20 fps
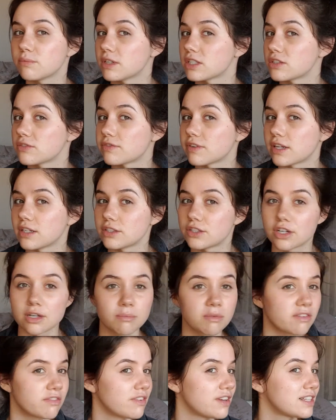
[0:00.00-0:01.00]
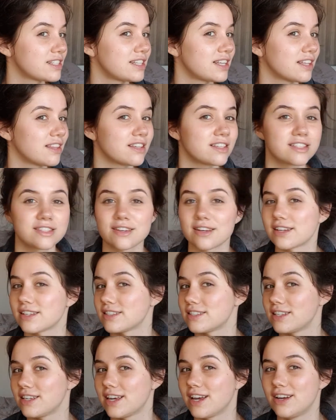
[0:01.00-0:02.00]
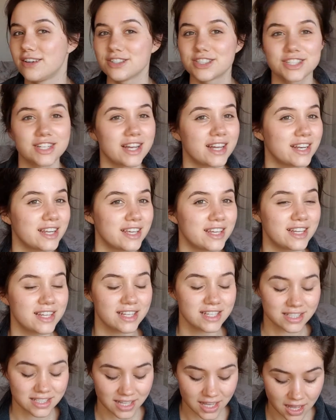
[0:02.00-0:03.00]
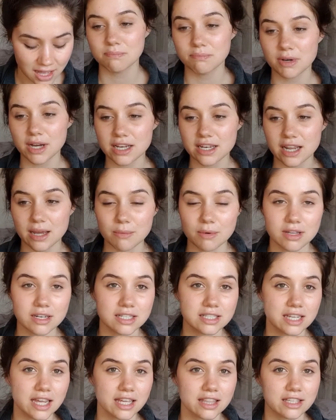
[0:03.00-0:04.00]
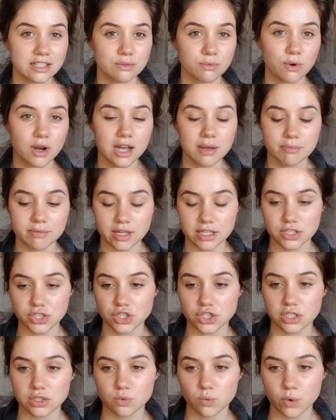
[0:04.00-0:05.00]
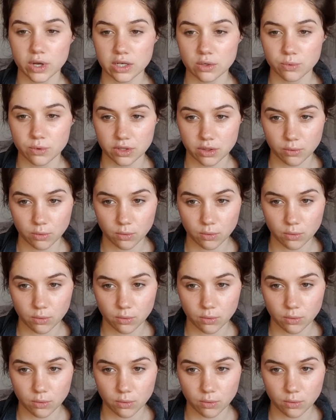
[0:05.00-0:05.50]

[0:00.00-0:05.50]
much fun turning my face like this so I can see how shiny it is. But I'm gonna take this wipe that's just wet with